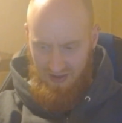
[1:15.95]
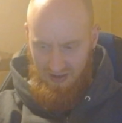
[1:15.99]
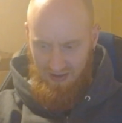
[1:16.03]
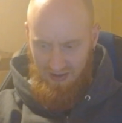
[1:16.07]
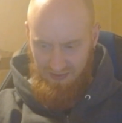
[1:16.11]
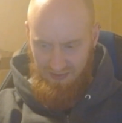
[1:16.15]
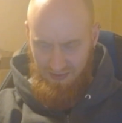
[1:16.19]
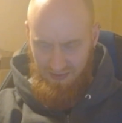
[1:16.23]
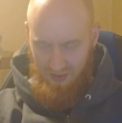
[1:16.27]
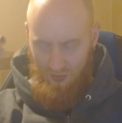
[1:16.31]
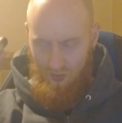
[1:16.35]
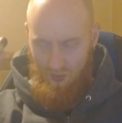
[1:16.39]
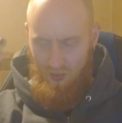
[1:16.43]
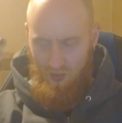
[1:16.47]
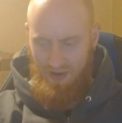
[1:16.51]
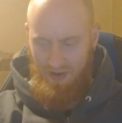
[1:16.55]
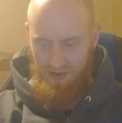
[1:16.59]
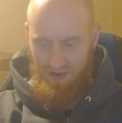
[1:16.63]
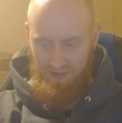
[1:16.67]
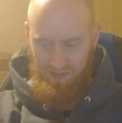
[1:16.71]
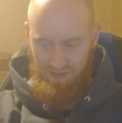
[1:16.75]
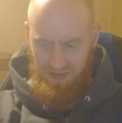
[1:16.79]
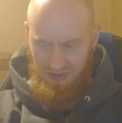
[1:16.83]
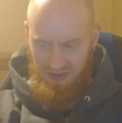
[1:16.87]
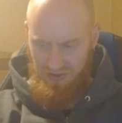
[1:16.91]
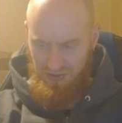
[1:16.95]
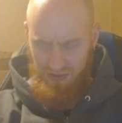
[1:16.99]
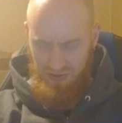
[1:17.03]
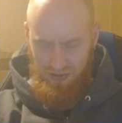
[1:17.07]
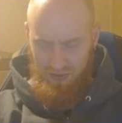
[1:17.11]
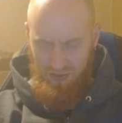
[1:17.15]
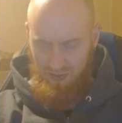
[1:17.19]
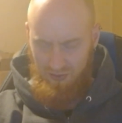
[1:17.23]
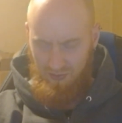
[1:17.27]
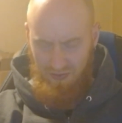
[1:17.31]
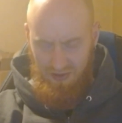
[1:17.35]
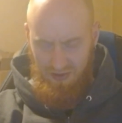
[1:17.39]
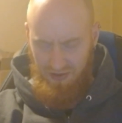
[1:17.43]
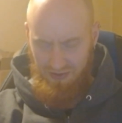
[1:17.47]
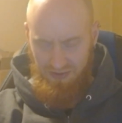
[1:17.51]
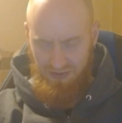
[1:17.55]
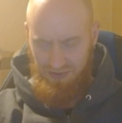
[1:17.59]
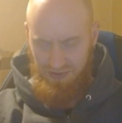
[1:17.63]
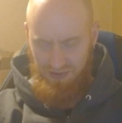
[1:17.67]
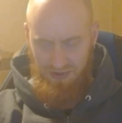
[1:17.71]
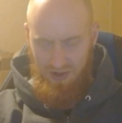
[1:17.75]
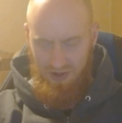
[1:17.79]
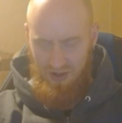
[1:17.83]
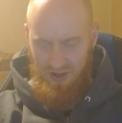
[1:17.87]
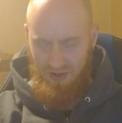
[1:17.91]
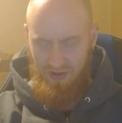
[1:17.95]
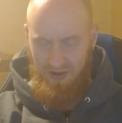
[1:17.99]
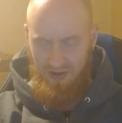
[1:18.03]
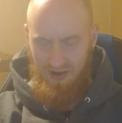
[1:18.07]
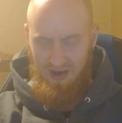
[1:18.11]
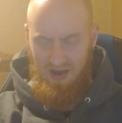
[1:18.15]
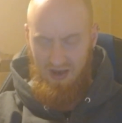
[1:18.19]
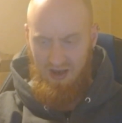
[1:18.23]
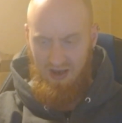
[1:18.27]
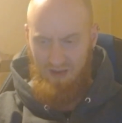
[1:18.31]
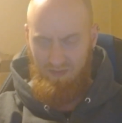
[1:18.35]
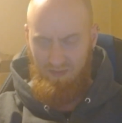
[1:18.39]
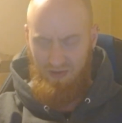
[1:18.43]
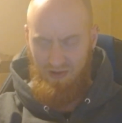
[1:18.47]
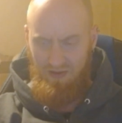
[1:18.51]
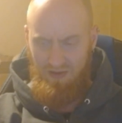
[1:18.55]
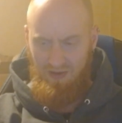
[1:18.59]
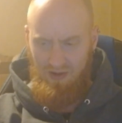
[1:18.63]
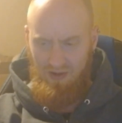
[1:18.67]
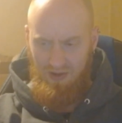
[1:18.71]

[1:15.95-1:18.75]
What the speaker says: like they wanted me to, but it's not going to happen.